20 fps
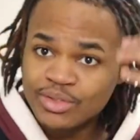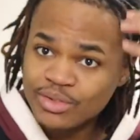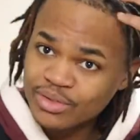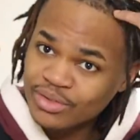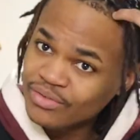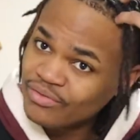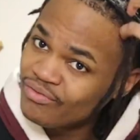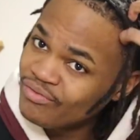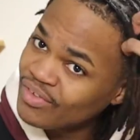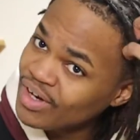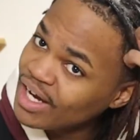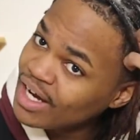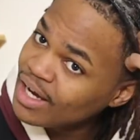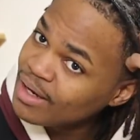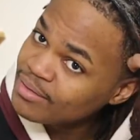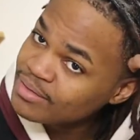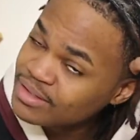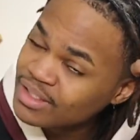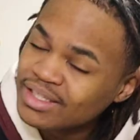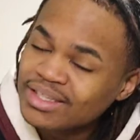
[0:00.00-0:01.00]
You know the
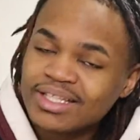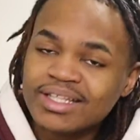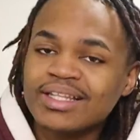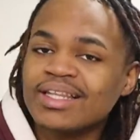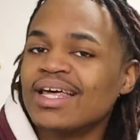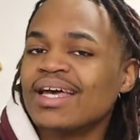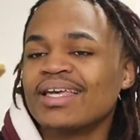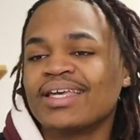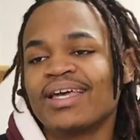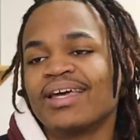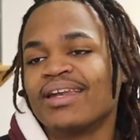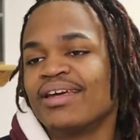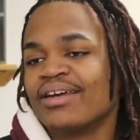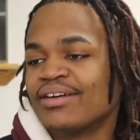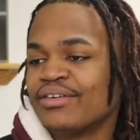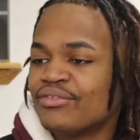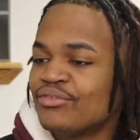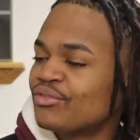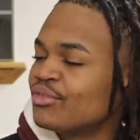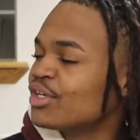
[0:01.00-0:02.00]
vibes. Nothing like
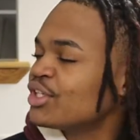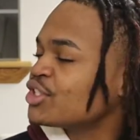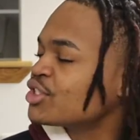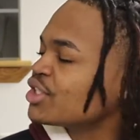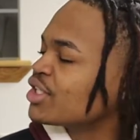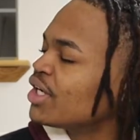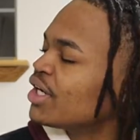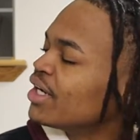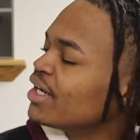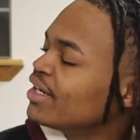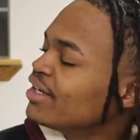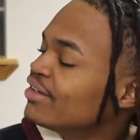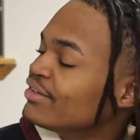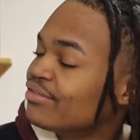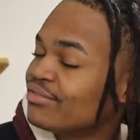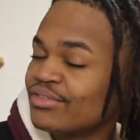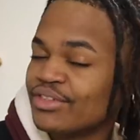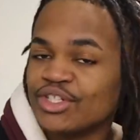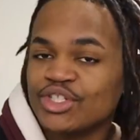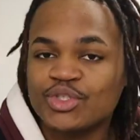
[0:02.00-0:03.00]
getting a fresh cut and
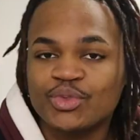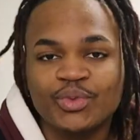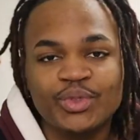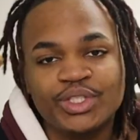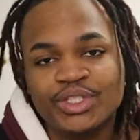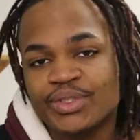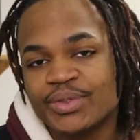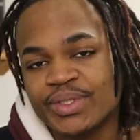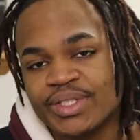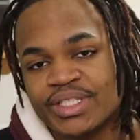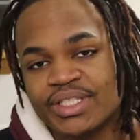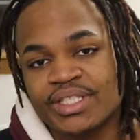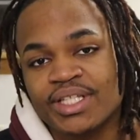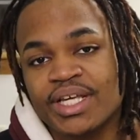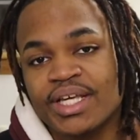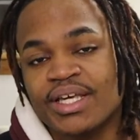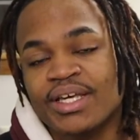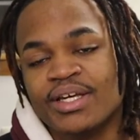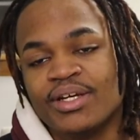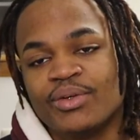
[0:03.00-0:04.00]
a fresh retwist,
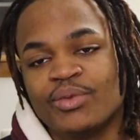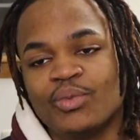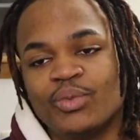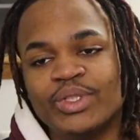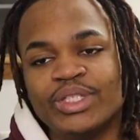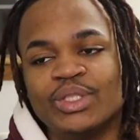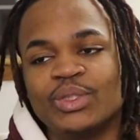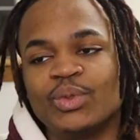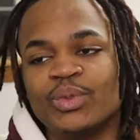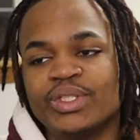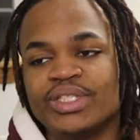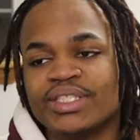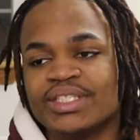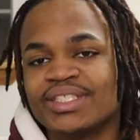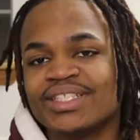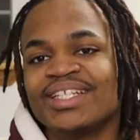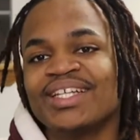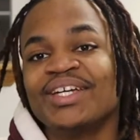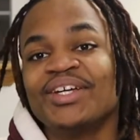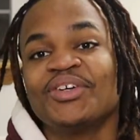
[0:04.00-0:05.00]

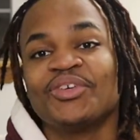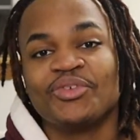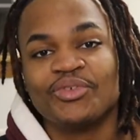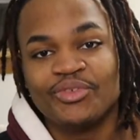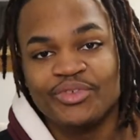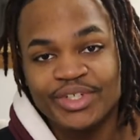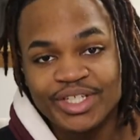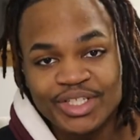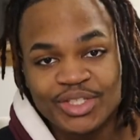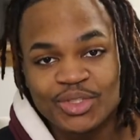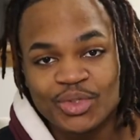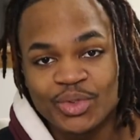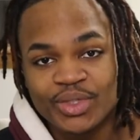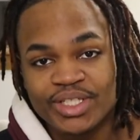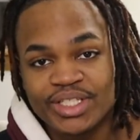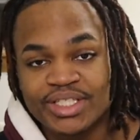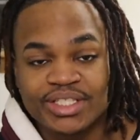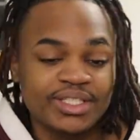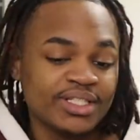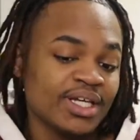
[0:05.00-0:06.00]
retwist,
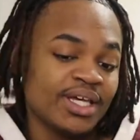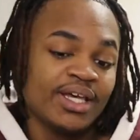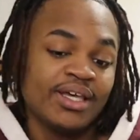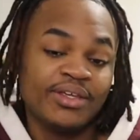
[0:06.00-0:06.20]
retwist.